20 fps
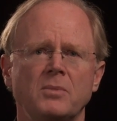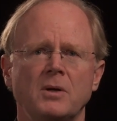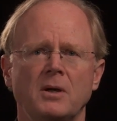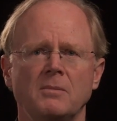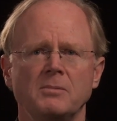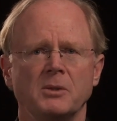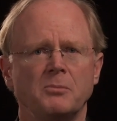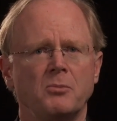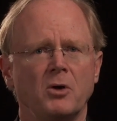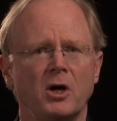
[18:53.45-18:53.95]

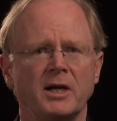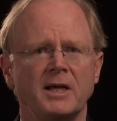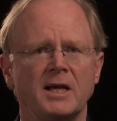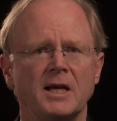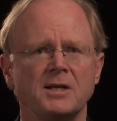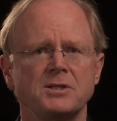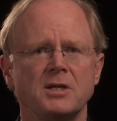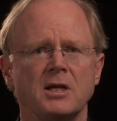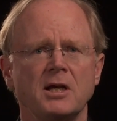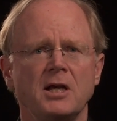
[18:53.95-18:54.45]
Public
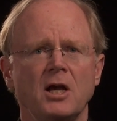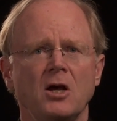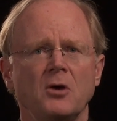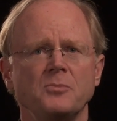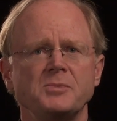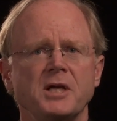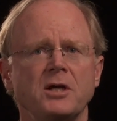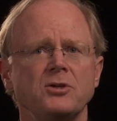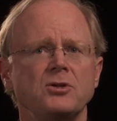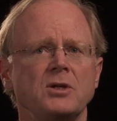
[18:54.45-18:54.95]
broadcasting
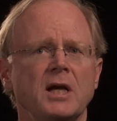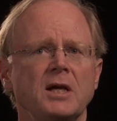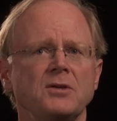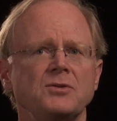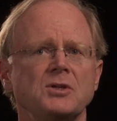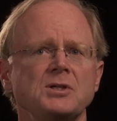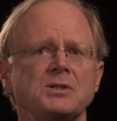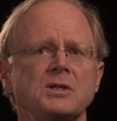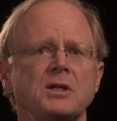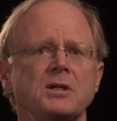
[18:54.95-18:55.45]
helps educate
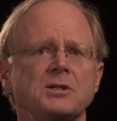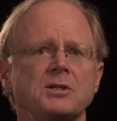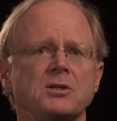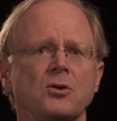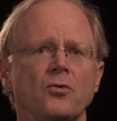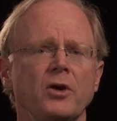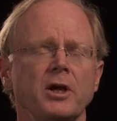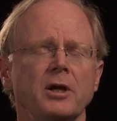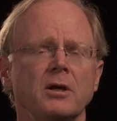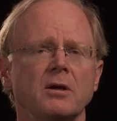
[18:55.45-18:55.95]
the
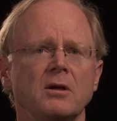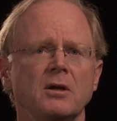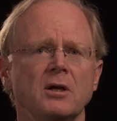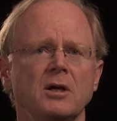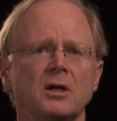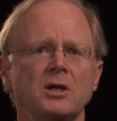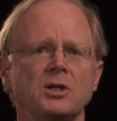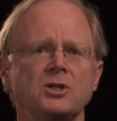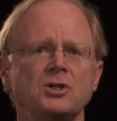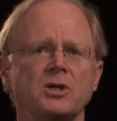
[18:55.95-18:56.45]
citizenry,
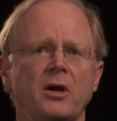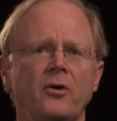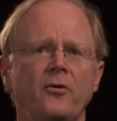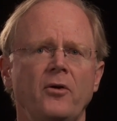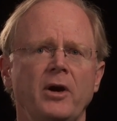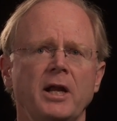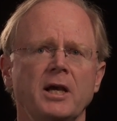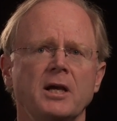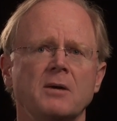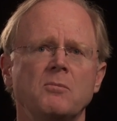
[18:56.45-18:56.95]

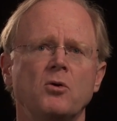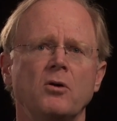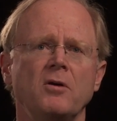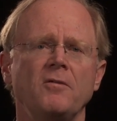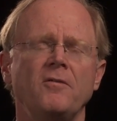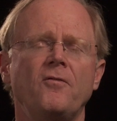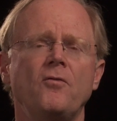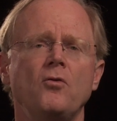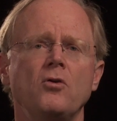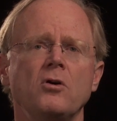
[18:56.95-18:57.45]
generating a more
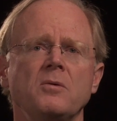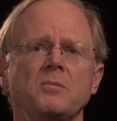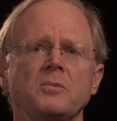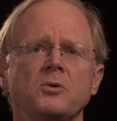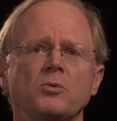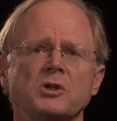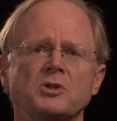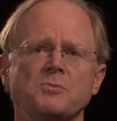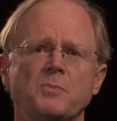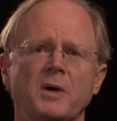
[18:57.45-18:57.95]

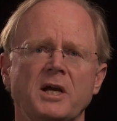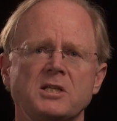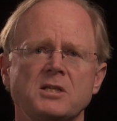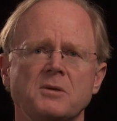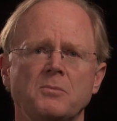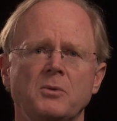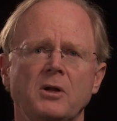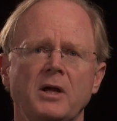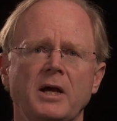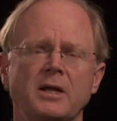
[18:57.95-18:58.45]
informed,
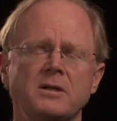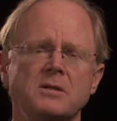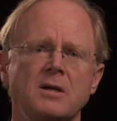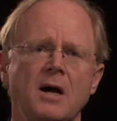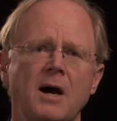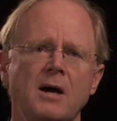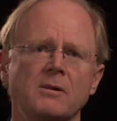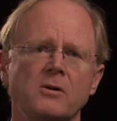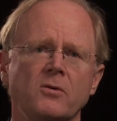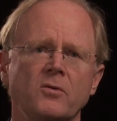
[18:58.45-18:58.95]
responsible, and
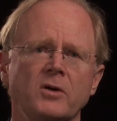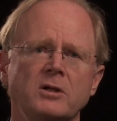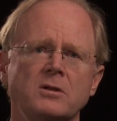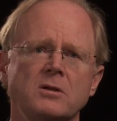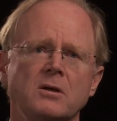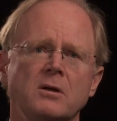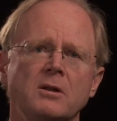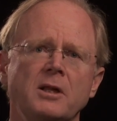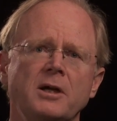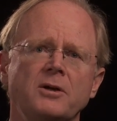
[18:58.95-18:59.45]
tolerant
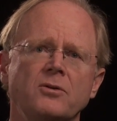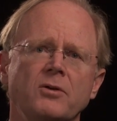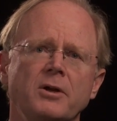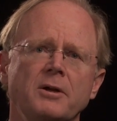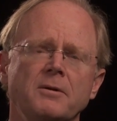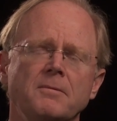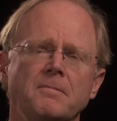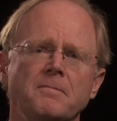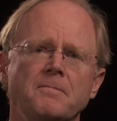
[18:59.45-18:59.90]
electorate.